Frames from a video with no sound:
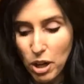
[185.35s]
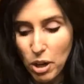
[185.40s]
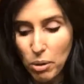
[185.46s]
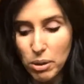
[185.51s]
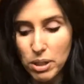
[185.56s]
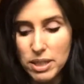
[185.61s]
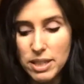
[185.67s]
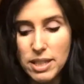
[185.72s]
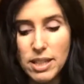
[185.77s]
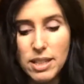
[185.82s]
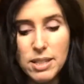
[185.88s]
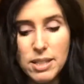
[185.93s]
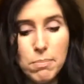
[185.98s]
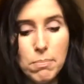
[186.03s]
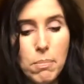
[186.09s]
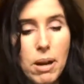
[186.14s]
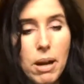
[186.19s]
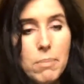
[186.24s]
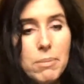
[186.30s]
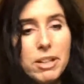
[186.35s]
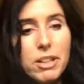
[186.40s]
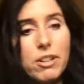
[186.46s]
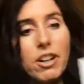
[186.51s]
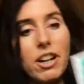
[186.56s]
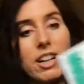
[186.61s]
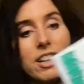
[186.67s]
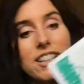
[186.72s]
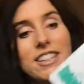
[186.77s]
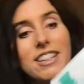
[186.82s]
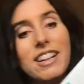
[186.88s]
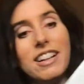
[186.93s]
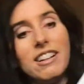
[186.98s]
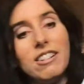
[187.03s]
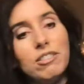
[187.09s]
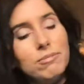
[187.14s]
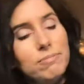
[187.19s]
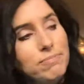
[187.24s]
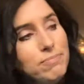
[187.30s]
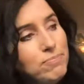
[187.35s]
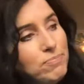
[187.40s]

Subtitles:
Well, it says Mama Crocodile